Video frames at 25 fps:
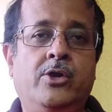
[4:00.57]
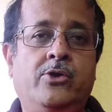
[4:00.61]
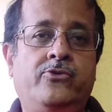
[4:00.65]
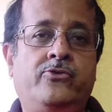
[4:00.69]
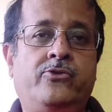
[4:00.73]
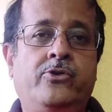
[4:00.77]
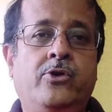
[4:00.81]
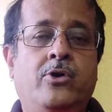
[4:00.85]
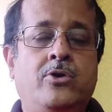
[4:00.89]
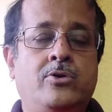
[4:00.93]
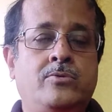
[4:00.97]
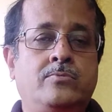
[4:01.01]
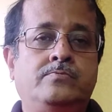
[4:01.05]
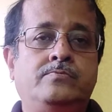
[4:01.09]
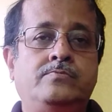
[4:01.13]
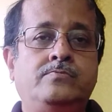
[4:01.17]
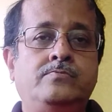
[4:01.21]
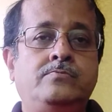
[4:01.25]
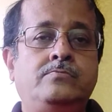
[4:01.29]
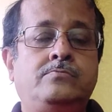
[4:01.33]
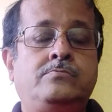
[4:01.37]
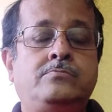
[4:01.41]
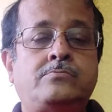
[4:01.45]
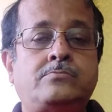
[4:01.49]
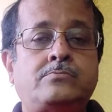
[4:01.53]
So
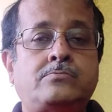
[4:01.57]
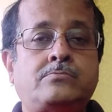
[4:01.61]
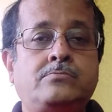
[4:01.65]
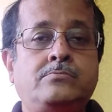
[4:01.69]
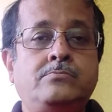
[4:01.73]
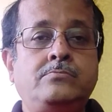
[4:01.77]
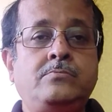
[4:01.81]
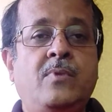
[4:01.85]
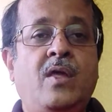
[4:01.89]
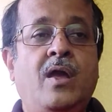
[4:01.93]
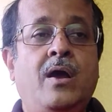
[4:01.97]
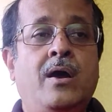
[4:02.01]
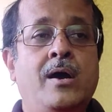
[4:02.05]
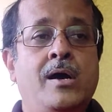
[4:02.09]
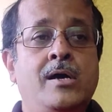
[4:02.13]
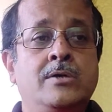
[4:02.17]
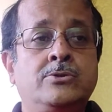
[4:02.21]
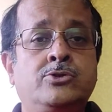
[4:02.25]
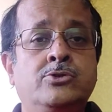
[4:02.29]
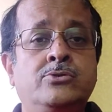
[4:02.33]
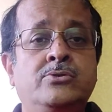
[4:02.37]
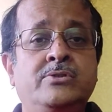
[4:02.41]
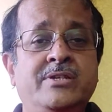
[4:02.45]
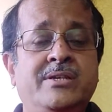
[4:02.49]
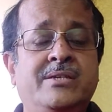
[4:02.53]

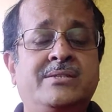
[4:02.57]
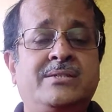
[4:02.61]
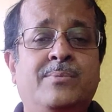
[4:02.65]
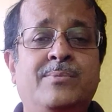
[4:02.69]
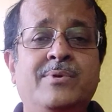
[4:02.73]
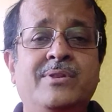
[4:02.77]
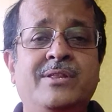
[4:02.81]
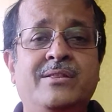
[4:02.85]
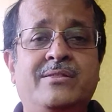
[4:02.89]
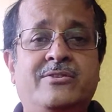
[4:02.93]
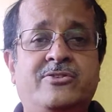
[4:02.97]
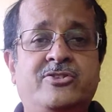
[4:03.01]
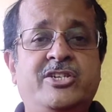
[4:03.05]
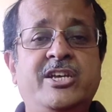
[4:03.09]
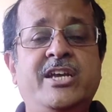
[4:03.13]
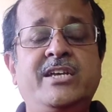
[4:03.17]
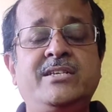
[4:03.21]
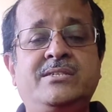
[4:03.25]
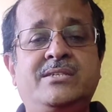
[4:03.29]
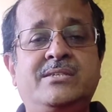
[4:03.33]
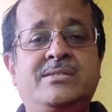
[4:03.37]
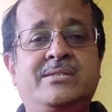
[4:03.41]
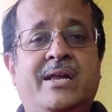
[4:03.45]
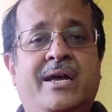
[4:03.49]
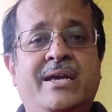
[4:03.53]
these are some of the
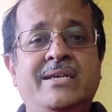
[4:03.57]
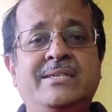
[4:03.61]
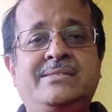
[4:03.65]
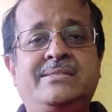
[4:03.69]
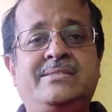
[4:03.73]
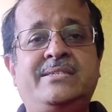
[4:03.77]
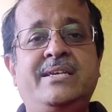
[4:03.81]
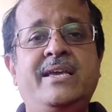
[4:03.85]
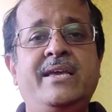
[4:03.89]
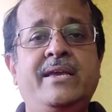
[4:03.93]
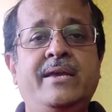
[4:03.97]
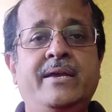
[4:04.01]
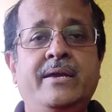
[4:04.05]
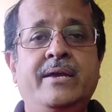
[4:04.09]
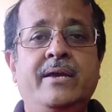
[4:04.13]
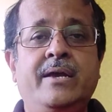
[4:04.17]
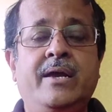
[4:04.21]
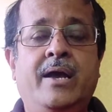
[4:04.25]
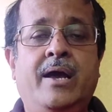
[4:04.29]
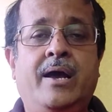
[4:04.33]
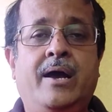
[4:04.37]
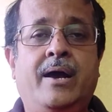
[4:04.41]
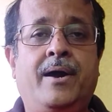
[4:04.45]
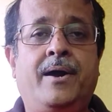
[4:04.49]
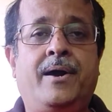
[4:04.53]
changes that I see.
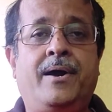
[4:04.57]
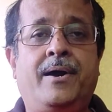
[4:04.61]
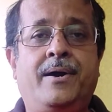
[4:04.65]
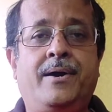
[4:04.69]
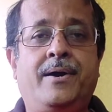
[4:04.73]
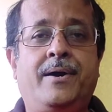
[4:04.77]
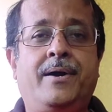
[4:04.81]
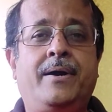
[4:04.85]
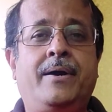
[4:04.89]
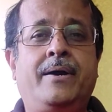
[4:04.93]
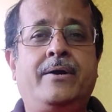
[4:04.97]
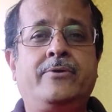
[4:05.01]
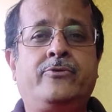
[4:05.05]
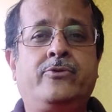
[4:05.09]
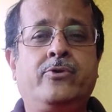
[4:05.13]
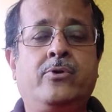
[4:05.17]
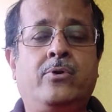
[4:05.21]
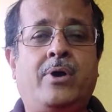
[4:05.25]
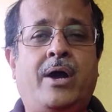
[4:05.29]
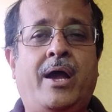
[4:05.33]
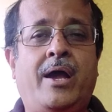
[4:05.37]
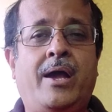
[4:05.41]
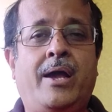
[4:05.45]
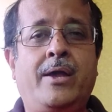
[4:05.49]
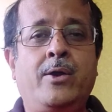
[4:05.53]

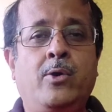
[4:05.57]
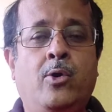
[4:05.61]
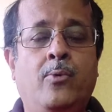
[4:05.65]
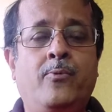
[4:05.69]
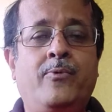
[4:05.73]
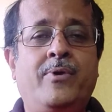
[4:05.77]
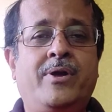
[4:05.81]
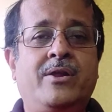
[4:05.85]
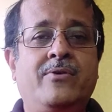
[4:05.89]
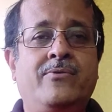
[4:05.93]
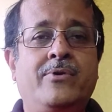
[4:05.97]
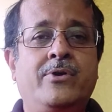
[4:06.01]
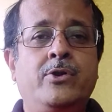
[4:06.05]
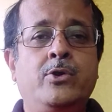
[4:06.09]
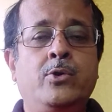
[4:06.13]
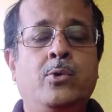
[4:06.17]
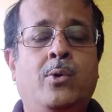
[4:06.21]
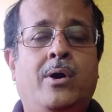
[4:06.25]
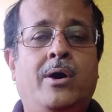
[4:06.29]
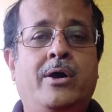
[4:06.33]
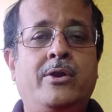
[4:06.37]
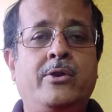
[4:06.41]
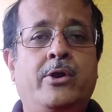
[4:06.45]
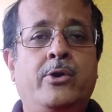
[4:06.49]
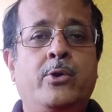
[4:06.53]
So I hope wherever
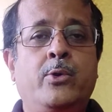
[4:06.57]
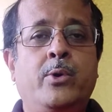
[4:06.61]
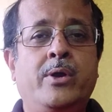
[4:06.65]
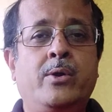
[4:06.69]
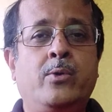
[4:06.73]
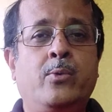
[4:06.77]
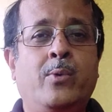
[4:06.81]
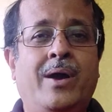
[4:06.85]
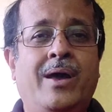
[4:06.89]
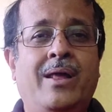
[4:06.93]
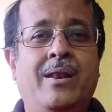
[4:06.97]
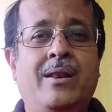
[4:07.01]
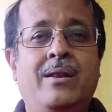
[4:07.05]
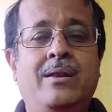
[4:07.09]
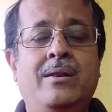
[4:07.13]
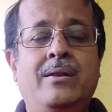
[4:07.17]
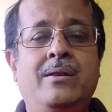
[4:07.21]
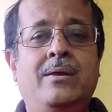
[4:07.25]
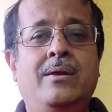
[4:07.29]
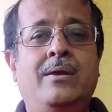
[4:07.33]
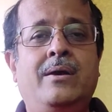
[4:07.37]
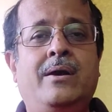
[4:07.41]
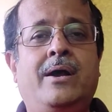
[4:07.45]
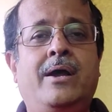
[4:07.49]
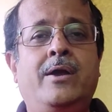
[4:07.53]
you are, you're doing well.
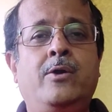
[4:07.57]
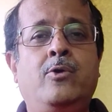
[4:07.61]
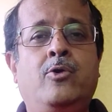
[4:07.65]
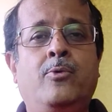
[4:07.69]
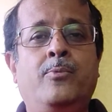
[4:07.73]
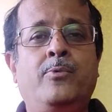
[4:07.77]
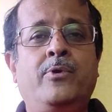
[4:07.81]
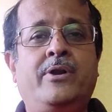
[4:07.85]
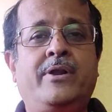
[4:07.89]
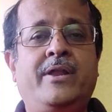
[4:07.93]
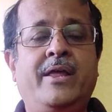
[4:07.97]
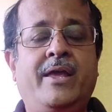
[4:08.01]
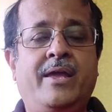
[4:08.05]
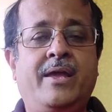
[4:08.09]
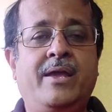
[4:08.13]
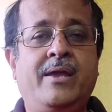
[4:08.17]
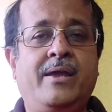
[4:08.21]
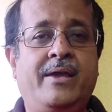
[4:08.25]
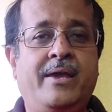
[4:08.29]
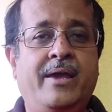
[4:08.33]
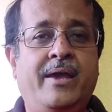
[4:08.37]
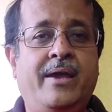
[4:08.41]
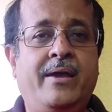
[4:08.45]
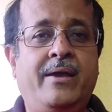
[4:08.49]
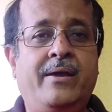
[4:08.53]
I hope you're taking
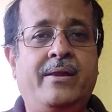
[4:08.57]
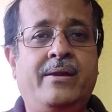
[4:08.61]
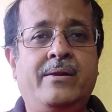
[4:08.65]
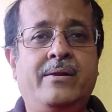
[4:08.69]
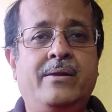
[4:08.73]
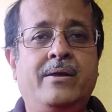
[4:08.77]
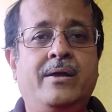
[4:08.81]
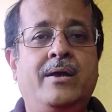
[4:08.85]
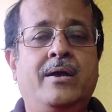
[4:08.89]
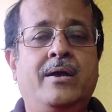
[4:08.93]
care.